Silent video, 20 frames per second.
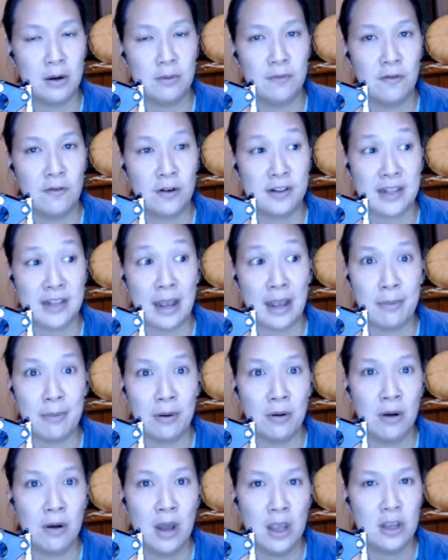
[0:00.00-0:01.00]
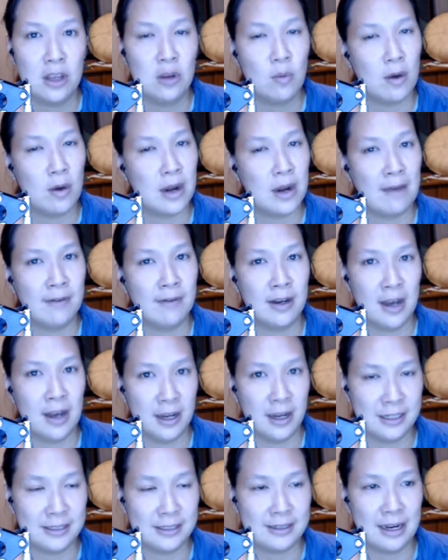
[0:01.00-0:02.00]
For example, you want to have a
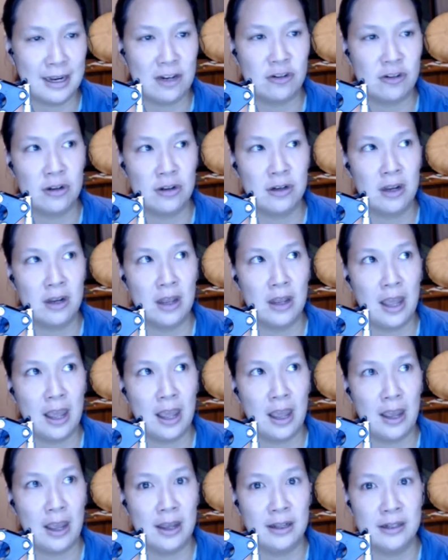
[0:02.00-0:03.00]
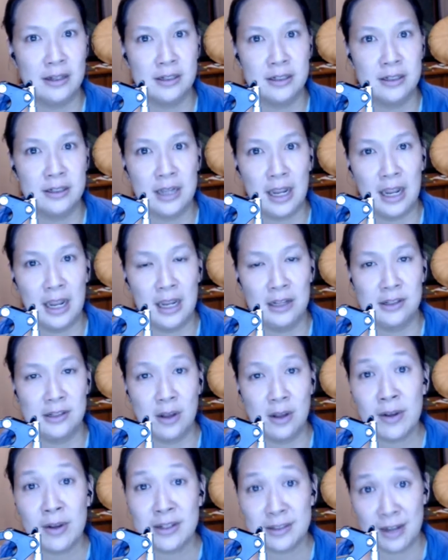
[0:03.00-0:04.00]
cutting station and a
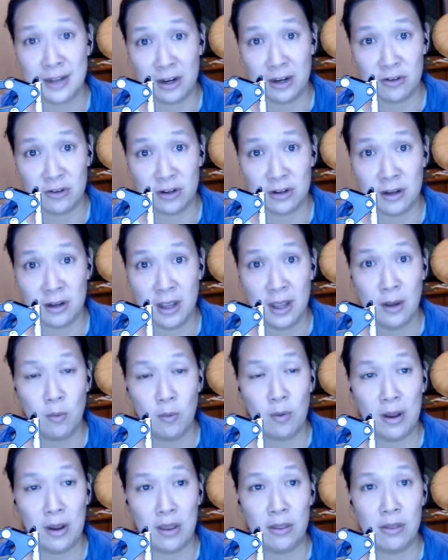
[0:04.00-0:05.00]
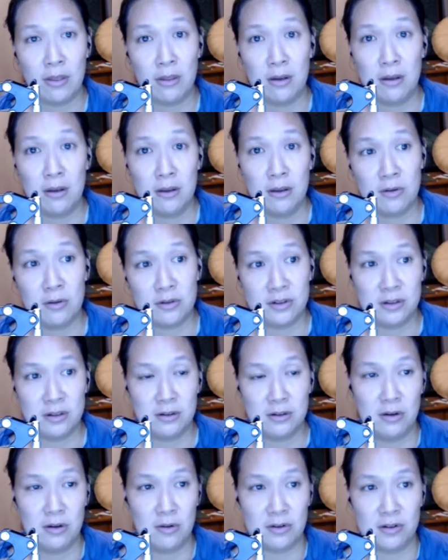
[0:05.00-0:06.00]
sewing station with
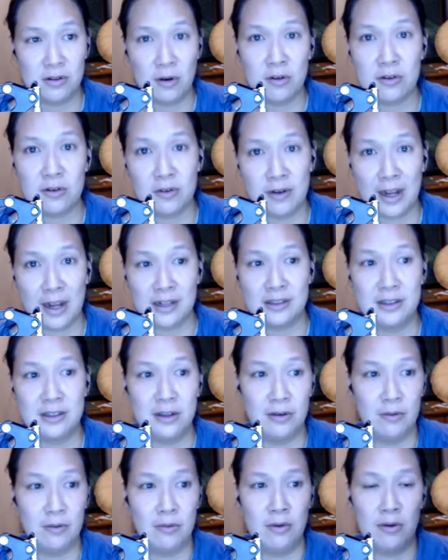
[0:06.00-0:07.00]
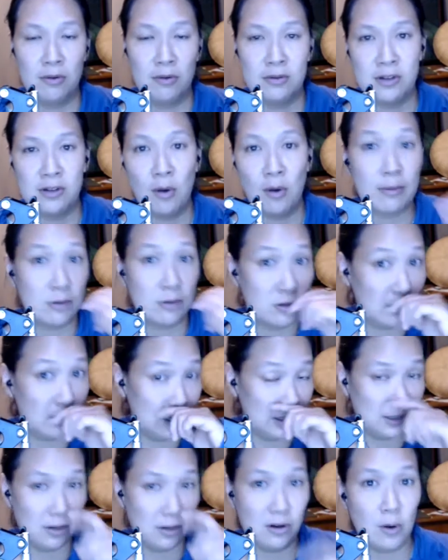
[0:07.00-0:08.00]
your serger next to your sewing
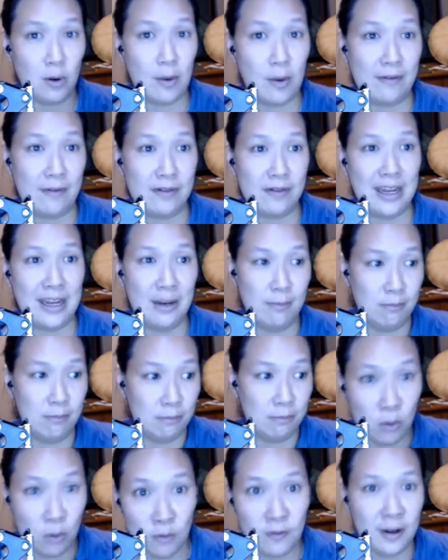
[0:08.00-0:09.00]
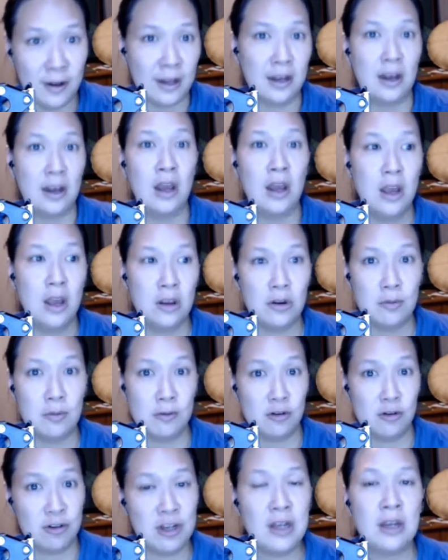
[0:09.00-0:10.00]
machine, so you don't have to keep moving your
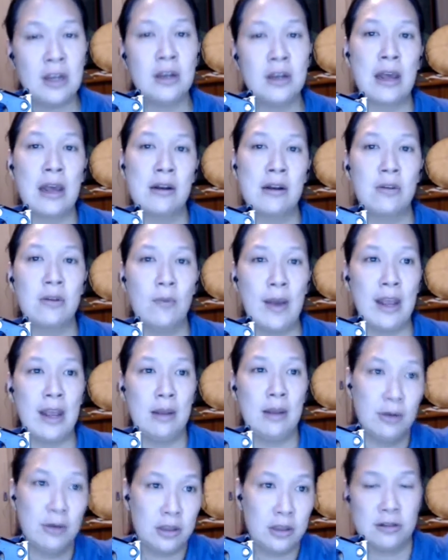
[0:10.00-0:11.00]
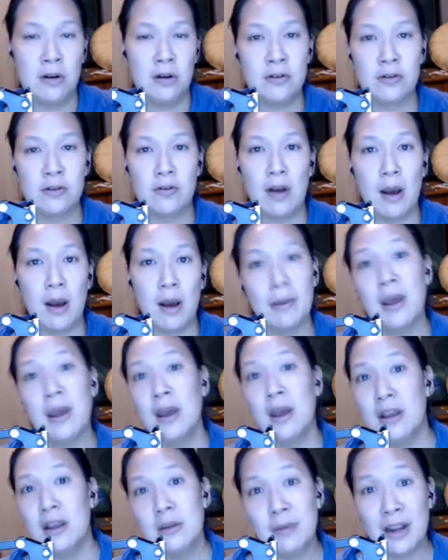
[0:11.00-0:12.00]
machine out of the way and put the serger up.
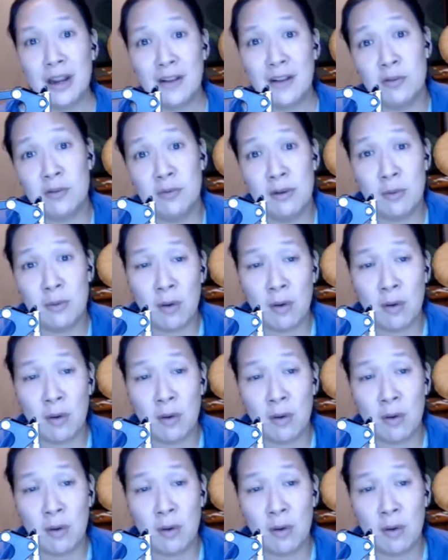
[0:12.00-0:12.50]
You might have to rework